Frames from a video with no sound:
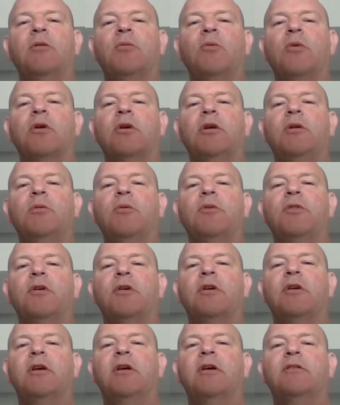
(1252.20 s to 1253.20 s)
and working with
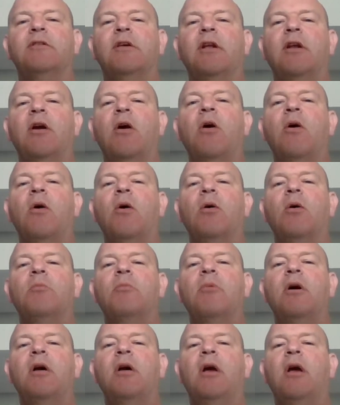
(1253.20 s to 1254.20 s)
their kids at
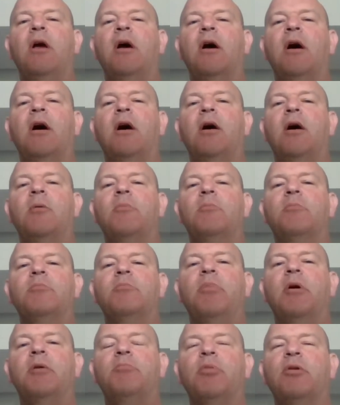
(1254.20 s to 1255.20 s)
home.
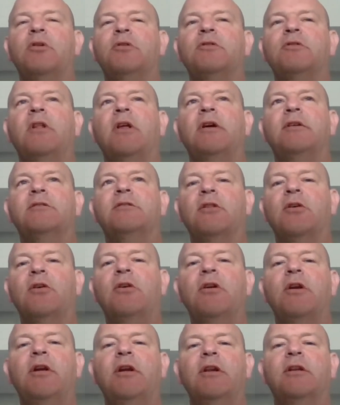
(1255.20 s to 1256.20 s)
But personalized
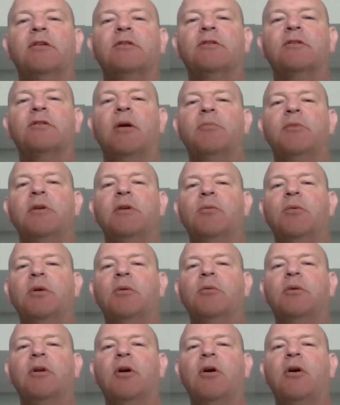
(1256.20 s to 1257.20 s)
learning is something
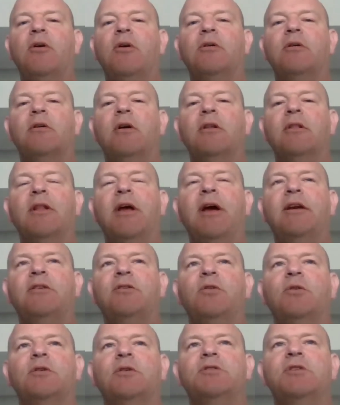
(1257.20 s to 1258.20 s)
we would all
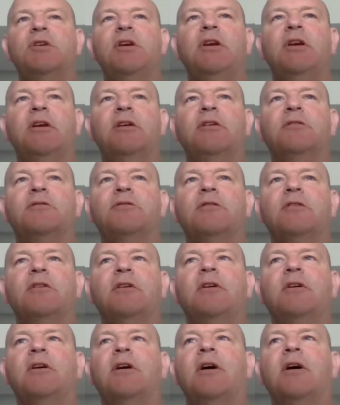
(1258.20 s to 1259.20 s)
like to achieve
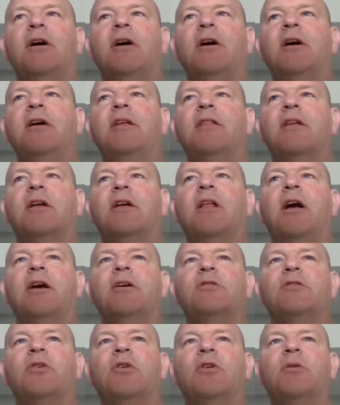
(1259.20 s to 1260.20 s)
in the
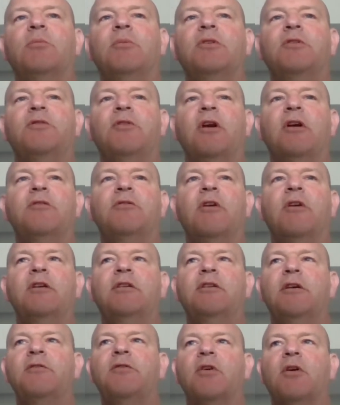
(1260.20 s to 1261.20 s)
classroom. It's very,
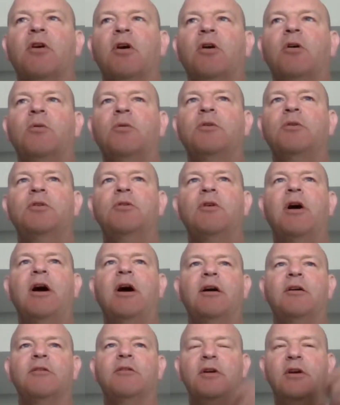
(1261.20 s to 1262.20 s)
very difficult when you
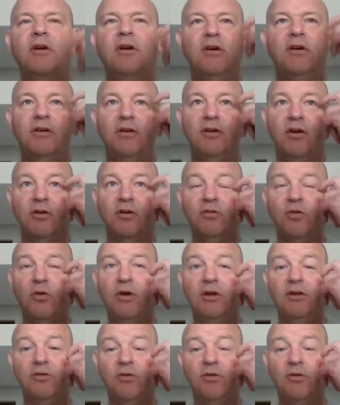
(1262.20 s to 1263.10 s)
have, 20,